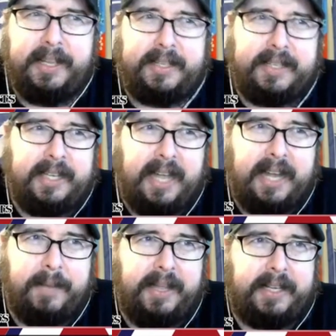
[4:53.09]
It did
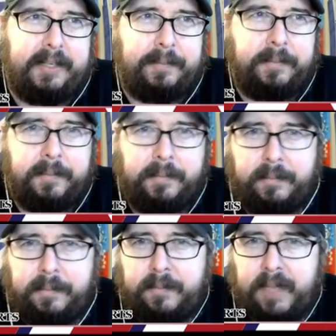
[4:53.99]
kind of make,
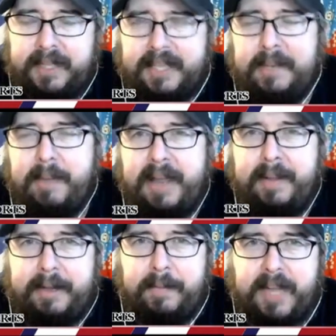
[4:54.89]
it did make
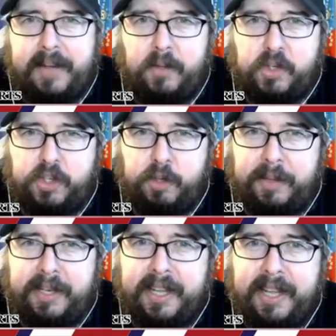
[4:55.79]
him kind of look
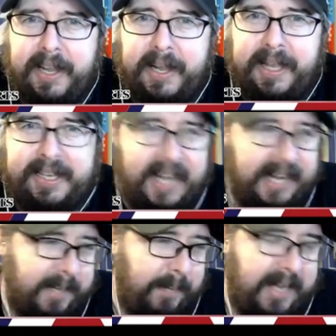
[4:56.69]
stupid. It
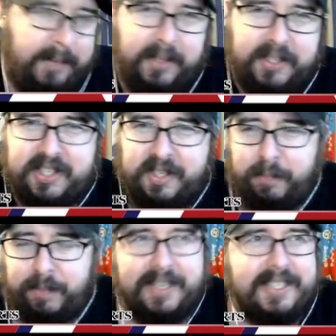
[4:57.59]
kind of made him look
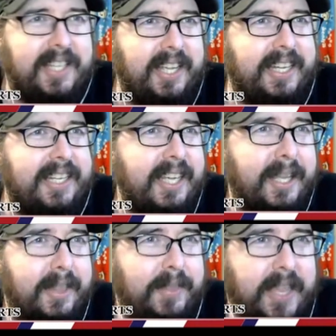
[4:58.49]
stupid. It's like,
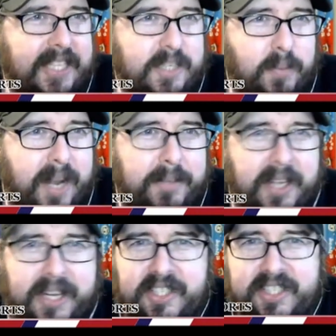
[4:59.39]
this is when I'm
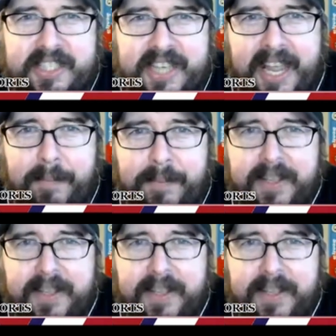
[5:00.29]
going to snap.